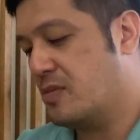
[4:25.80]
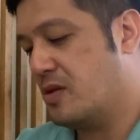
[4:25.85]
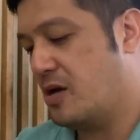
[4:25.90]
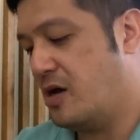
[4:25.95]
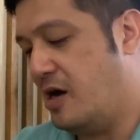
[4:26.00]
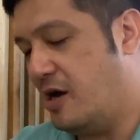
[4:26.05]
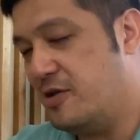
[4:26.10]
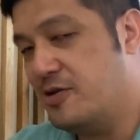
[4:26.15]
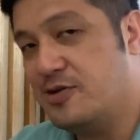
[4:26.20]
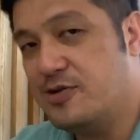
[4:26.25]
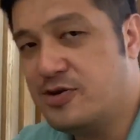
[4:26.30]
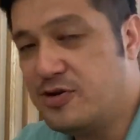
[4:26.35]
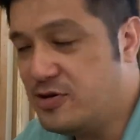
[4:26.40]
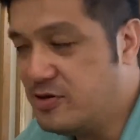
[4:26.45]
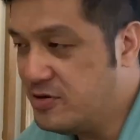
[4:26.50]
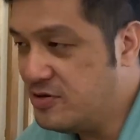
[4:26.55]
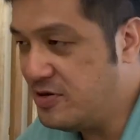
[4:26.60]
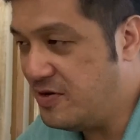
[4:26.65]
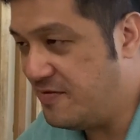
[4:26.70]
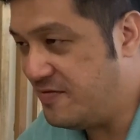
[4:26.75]
I don't
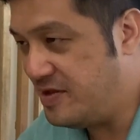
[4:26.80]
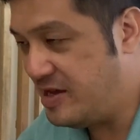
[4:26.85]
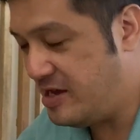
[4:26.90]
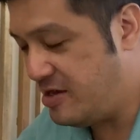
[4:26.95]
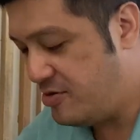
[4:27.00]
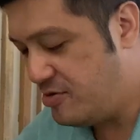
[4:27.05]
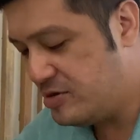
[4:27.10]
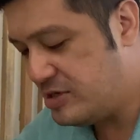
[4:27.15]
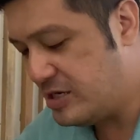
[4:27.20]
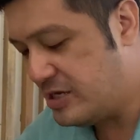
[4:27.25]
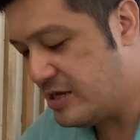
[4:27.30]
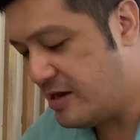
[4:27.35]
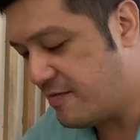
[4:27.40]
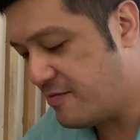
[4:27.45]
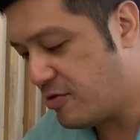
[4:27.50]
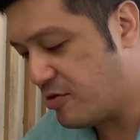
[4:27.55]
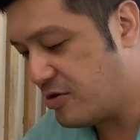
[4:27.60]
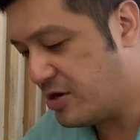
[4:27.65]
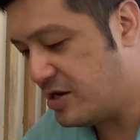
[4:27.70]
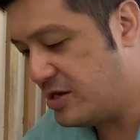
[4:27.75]
know if they use enough
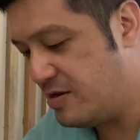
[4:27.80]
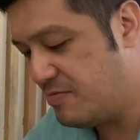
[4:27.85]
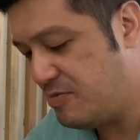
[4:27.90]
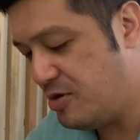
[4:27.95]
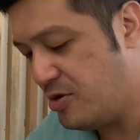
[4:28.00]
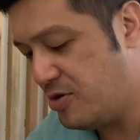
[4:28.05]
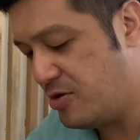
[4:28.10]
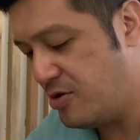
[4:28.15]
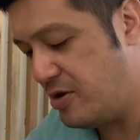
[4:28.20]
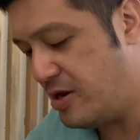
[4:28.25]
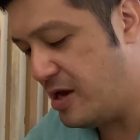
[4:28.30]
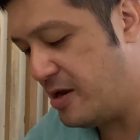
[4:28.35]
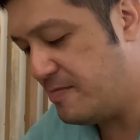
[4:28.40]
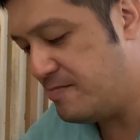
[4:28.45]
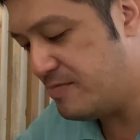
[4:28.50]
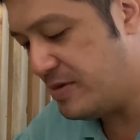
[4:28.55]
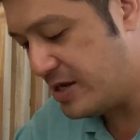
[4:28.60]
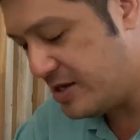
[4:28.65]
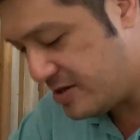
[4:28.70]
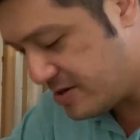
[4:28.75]
coconut milk or not lah.
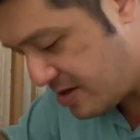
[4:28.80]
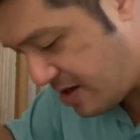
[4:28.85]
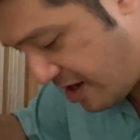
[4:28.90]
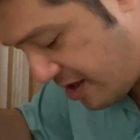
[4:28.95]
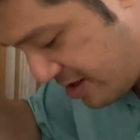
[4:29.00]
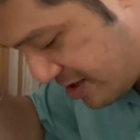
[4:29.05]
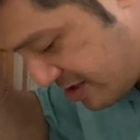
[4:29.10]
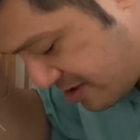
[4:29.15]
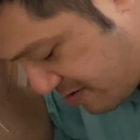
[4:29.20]
But can,